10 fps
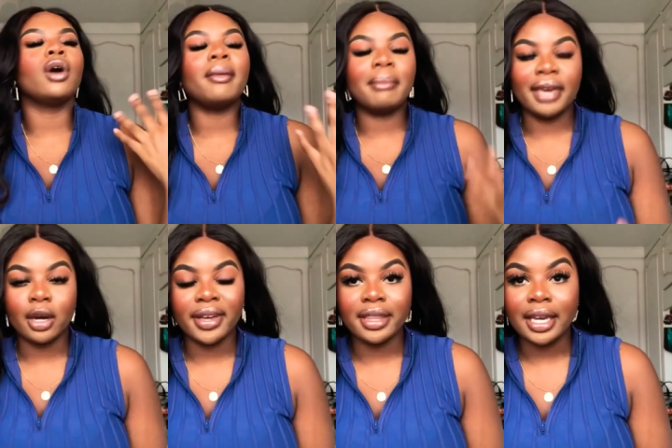meal
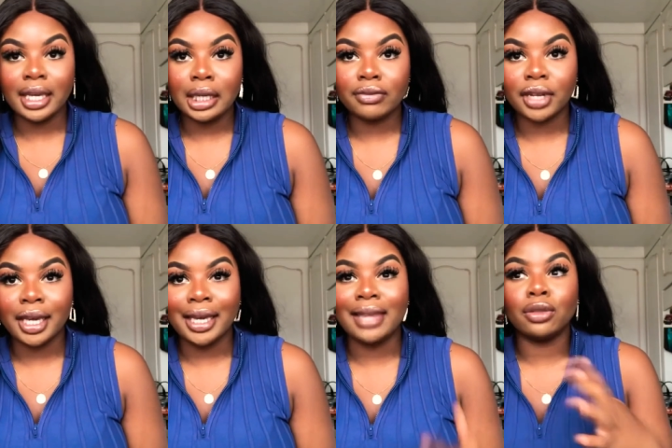in the evening,
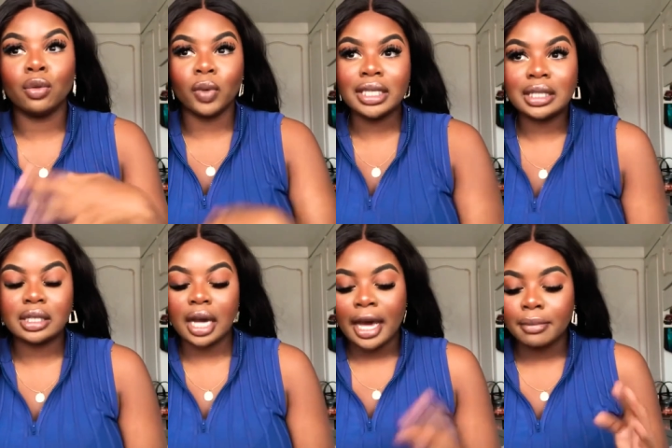in the winter
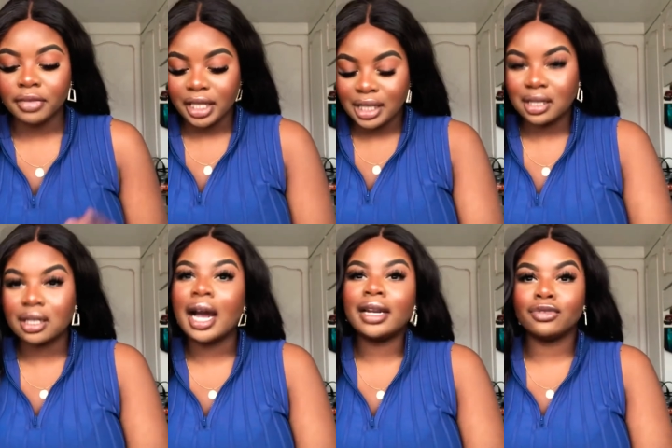time, this is the
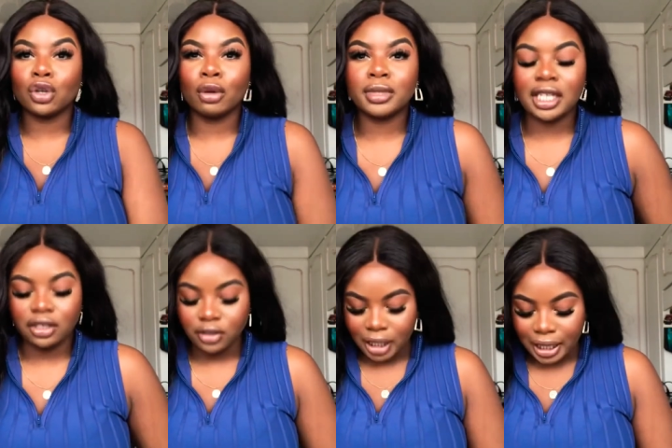kind of tops that you
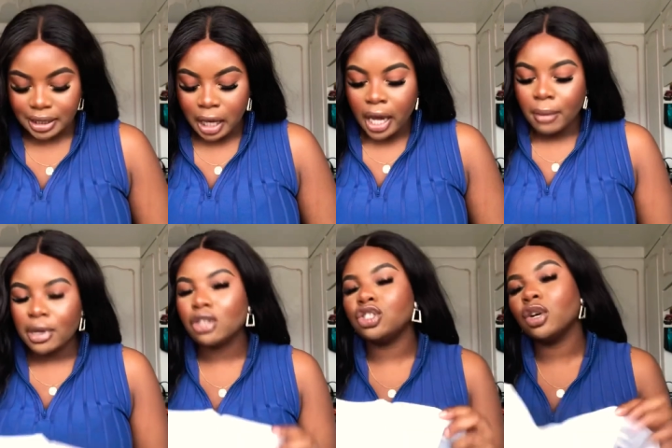need because
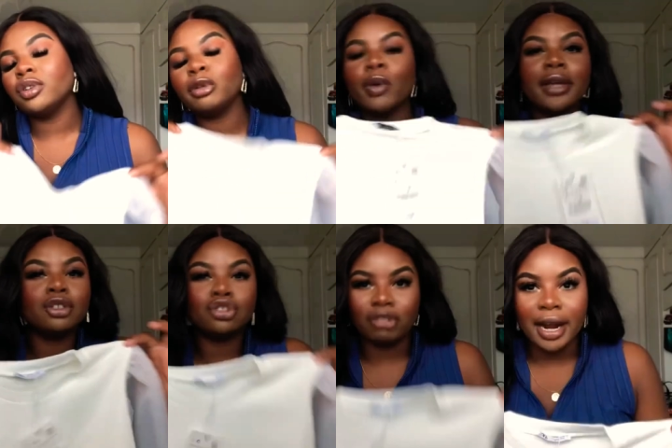you don't want to be wearing a
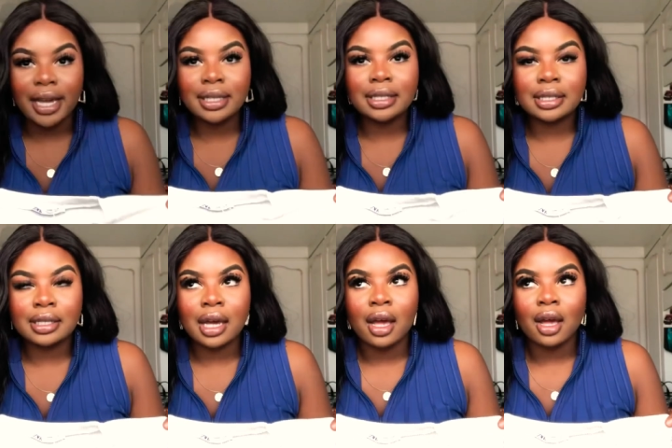dress
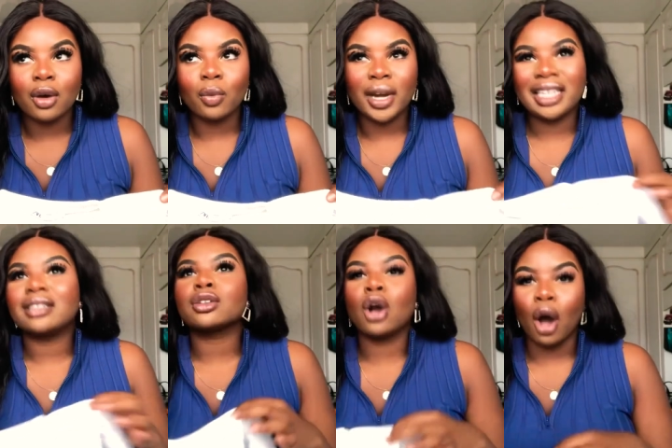when it's
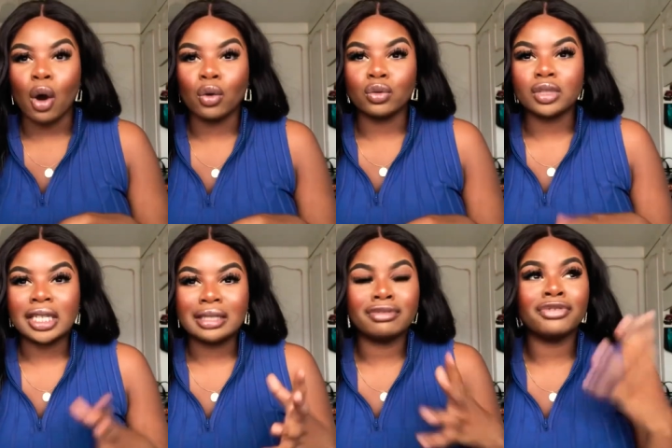cold
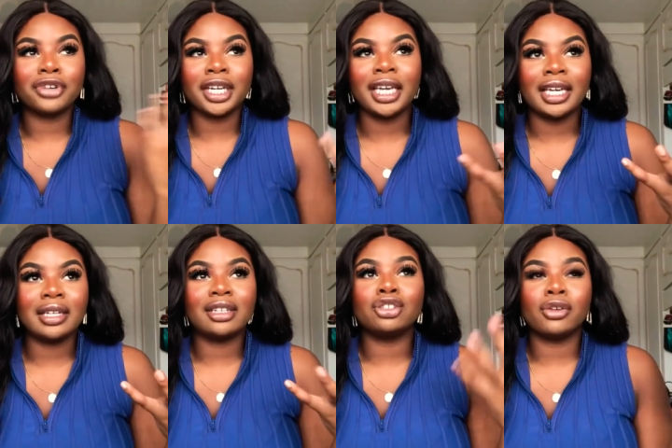in freaking
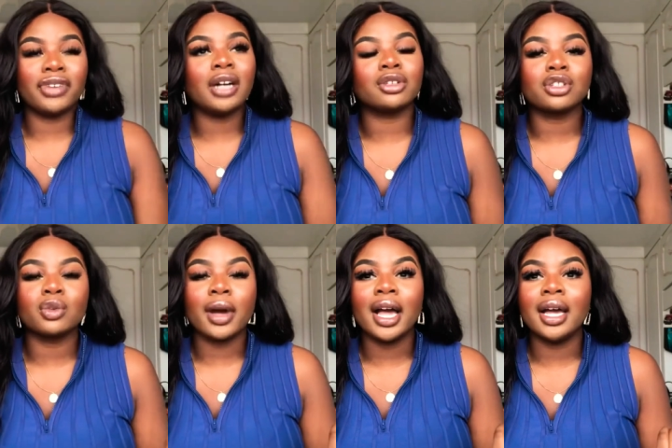Trafalgar
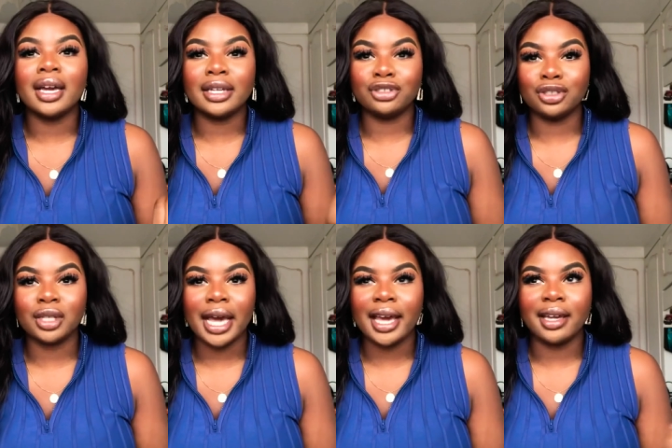Square in UK.
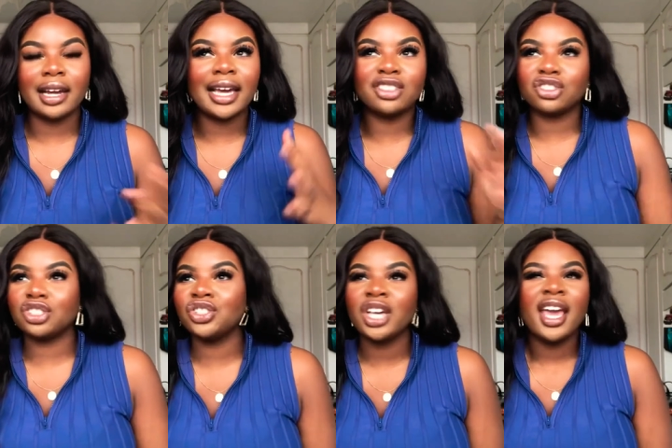Like it's just
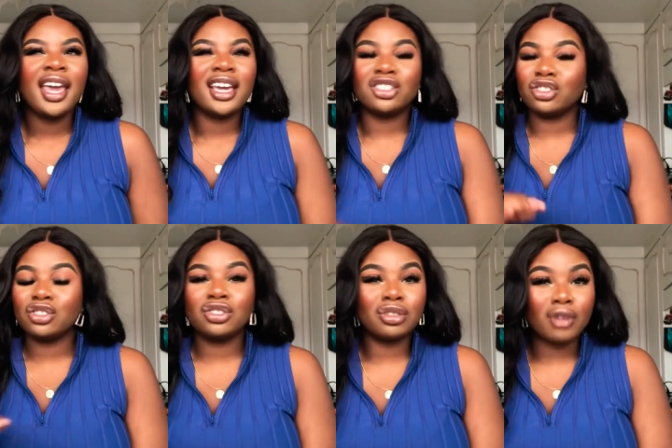it's just
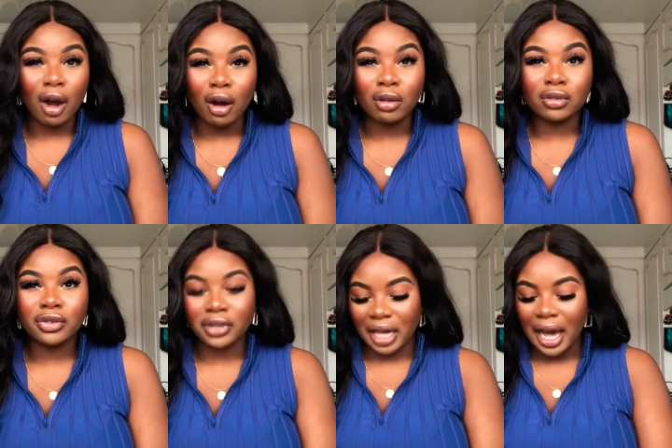too cold for
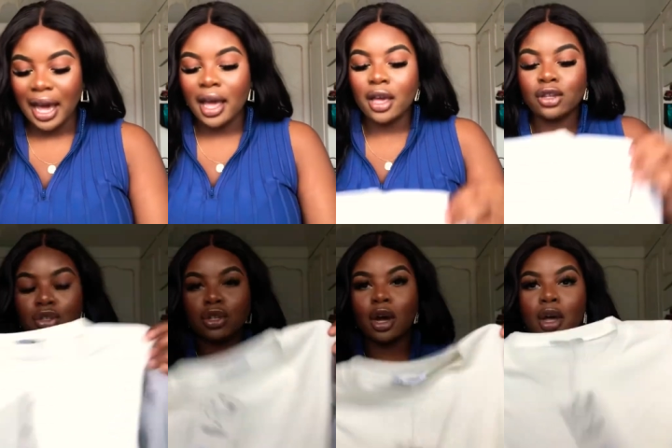that
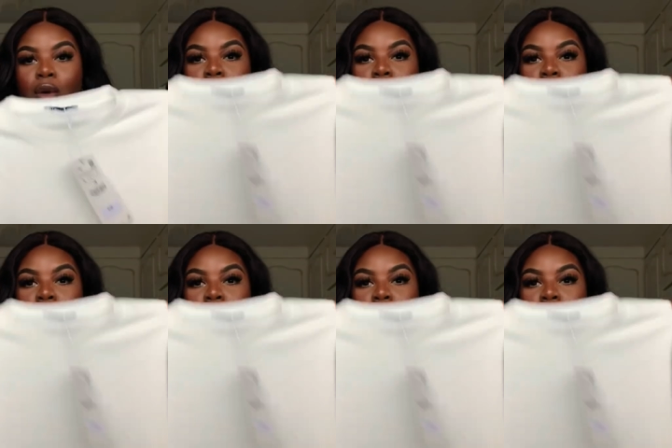so